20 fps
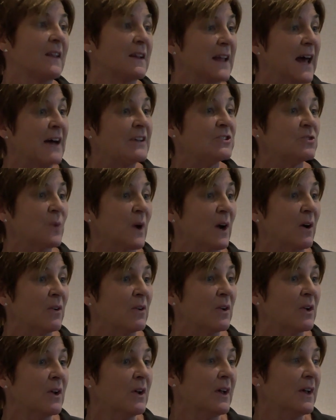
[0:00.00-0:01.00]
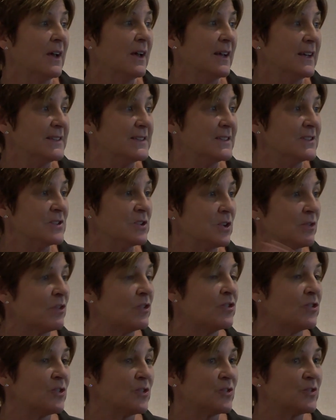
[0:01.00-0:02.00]
the last round, is the
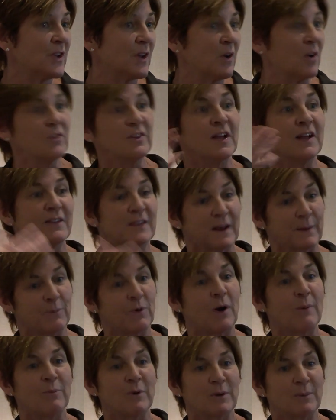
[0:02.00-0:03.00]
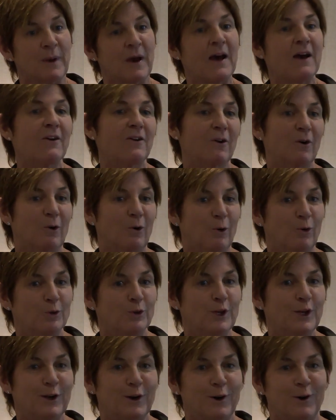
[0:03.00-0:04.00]
servicers said, I'll take that property back, I'll hold
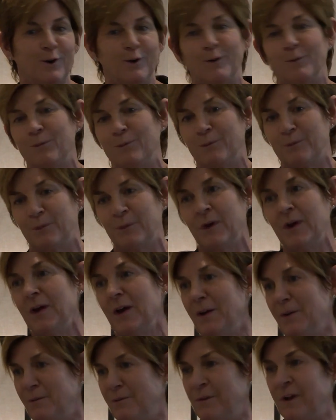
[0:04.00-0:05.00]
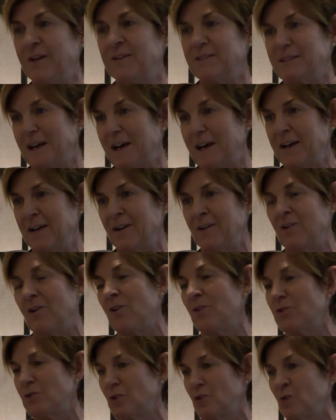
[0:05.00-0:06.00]
it, I'll fix that, and
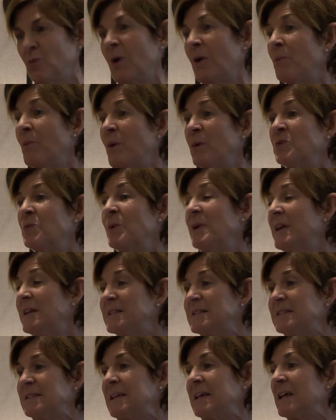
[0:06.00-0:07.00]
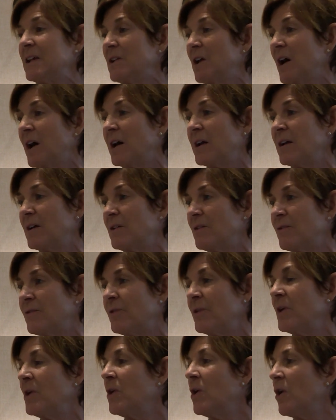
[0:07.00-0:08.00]
I'll turn around. So we didn't see a lot of
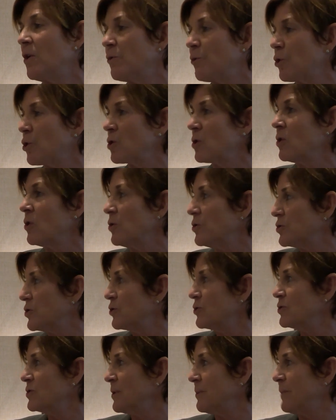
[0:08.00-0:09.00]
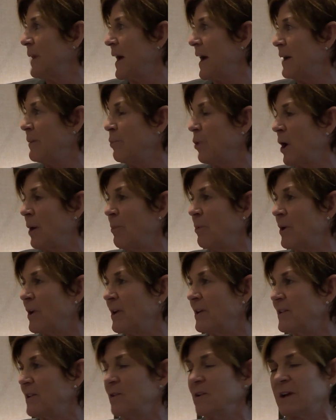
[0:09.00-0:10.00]
foreclosures and bad
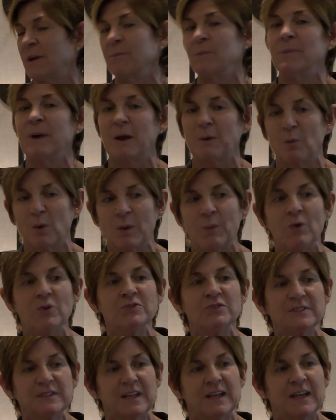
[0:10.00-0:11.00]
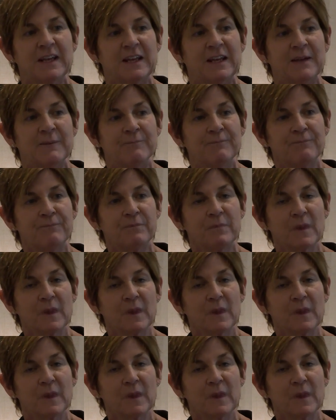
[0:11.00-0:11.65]
properties that are coming back. We will see